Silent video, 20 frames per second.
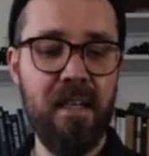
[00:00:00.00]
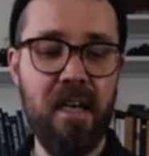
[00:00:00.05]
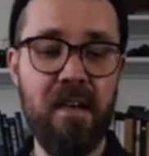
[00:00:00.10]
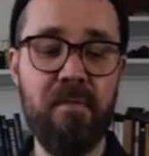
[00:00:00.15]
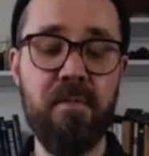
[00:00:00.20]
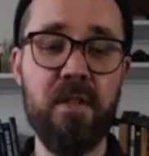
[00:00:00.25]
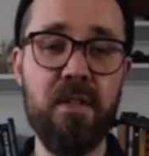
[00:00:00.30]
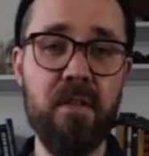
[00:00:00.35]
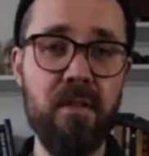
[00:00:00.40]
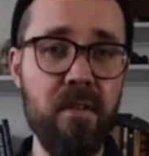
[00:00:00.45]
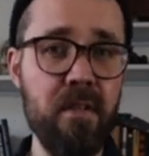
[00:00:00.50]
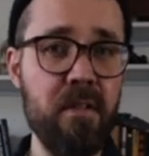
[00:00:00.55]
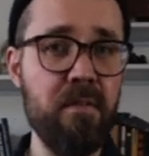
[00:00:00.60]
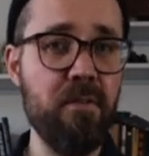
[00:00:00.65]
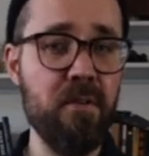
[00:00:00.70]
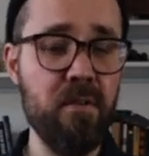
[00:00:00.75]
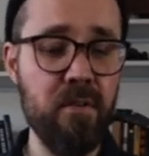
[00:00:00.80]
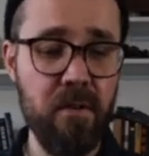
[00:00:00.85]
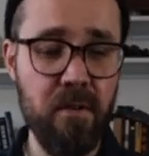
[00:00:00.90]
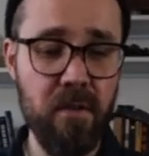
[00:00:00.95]
I've been doing this
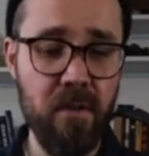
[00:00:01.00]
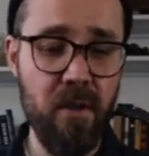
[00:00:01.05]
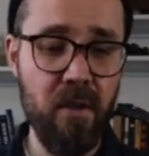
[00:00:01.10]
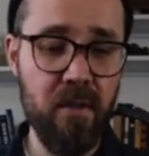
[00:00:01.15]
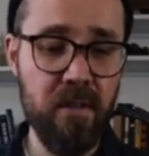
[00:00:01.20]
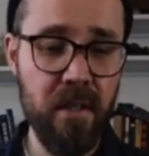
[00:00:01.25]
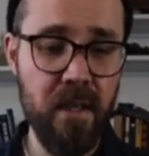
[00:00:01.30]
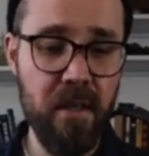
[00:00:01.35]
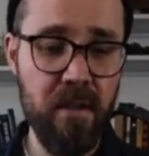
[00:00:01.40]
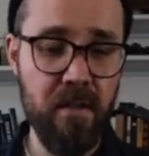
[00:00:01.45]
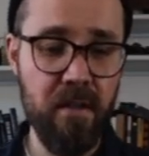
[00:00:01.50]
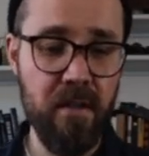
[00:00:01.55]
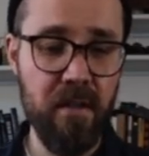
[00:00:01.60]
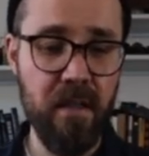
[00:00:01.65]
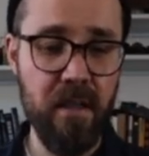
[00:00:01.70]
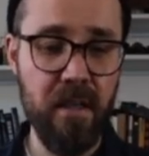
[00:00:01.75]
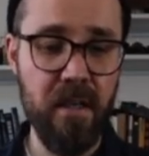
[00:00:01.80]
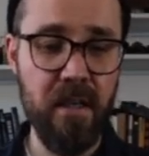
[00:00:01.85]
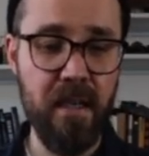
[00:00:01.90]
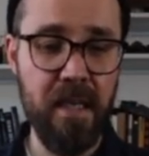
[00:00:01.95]
for so long now
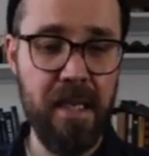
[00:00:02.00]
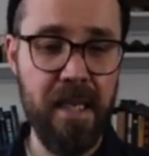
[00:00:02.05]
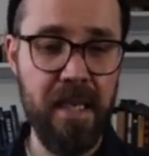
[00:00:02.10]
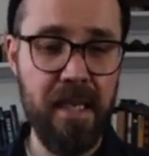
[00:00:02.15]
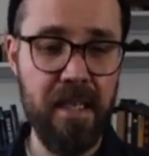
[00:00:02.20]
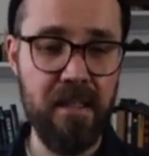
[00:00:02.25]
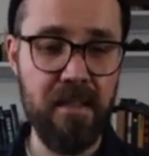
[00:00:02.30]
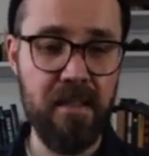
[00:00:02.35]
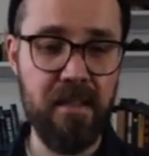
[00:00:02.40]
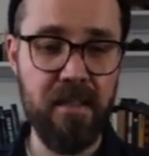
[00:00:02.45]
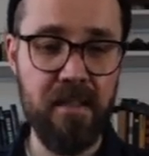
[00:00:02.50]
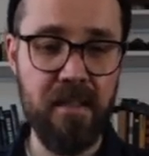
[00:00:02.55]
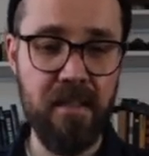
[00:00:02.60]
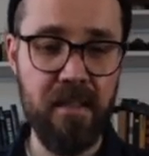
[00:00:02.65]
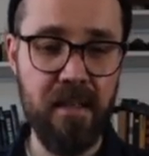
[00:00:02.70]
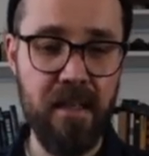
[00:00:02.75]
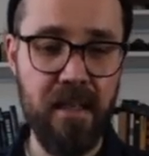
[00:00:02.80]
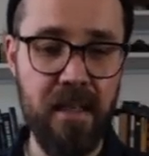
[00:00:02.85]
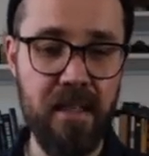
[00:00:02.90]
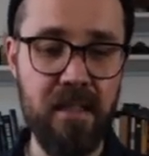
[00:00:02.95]
that
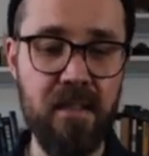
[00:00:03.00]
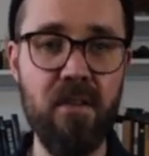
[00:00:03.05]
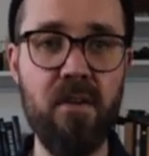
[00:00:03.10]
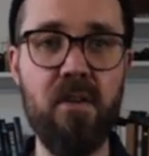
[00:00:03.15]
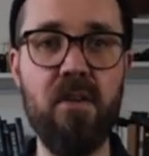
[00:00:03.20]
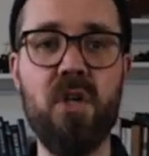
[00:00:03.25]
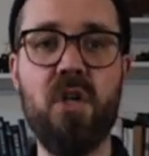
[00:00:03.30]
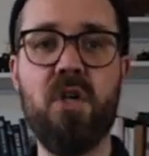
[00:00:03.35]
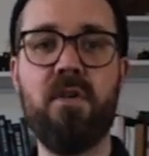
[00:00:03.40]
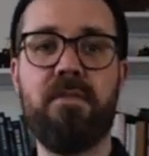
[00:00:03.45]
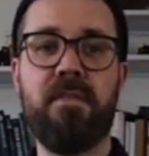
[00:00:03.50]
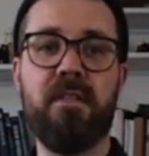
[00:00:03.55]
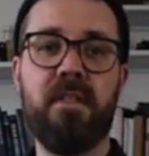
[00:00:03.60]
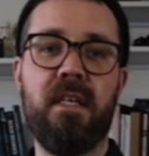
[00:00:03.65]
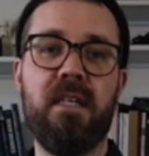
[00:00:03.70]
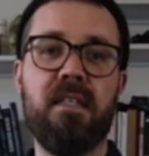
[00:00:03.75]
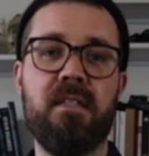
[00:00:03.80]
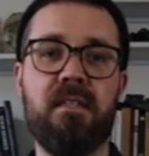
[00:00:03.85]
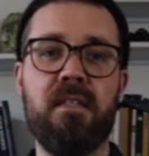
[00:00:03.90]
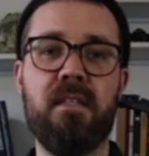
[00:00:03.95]
it's not often
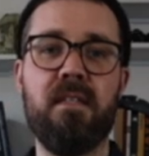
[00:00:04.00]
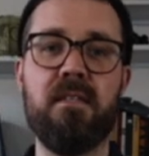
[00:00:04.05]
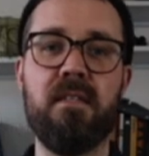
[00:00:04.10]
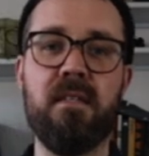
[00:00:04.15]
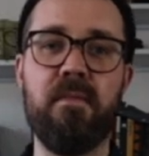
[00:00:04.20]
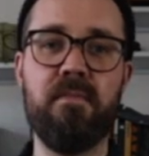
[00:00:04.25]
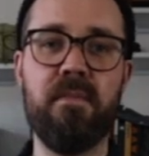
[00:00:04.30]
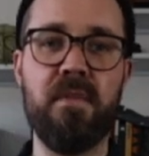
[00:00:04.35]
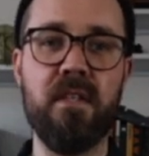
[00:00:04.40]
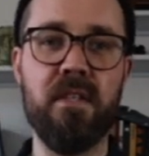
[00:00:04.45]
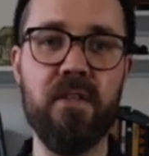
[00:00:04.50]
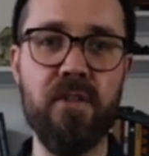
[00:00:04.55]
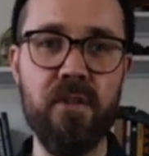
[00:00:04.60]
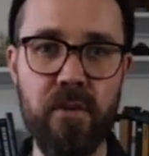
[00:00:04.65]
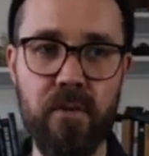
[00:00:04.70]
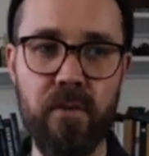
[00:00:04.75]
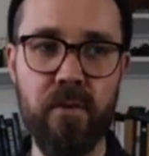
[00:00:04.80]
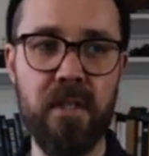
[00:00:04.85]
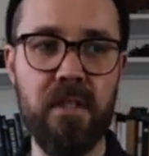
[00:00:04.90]
that I see something new.